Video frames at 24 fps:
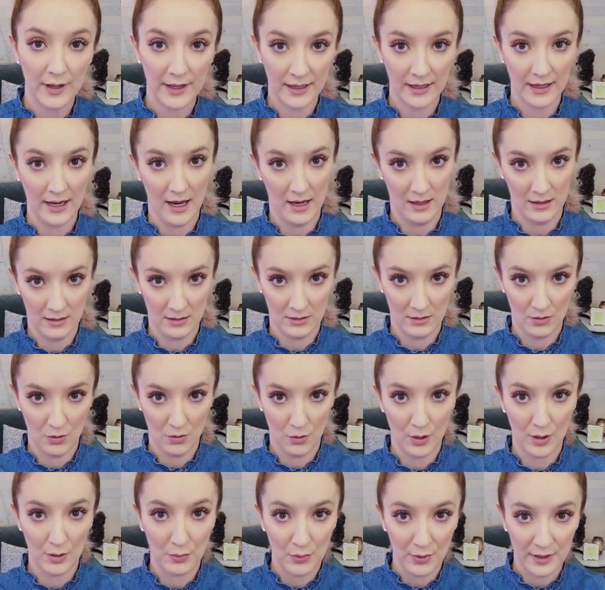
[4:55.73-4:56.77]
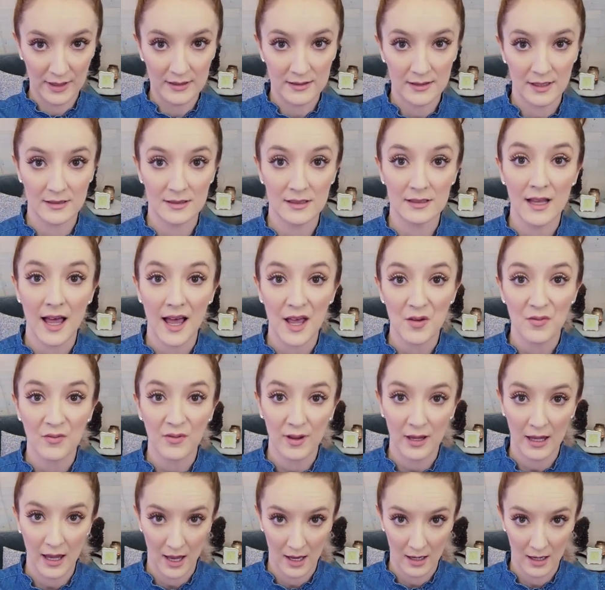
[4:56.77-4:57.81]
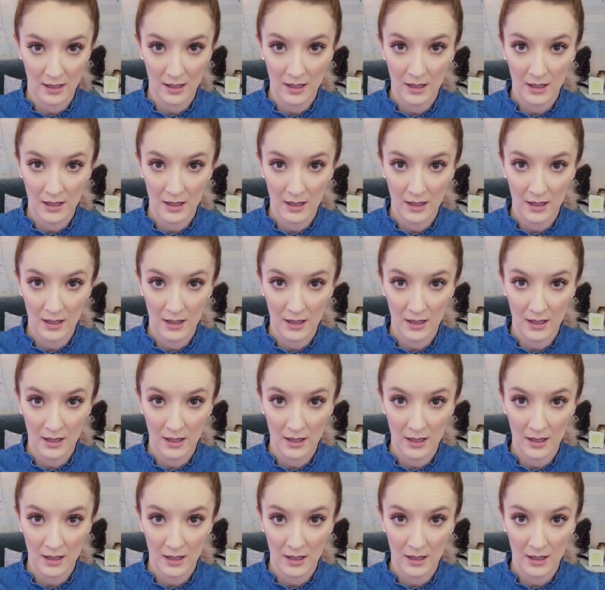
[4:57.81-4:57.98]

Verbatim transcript: again, or it brings us life again.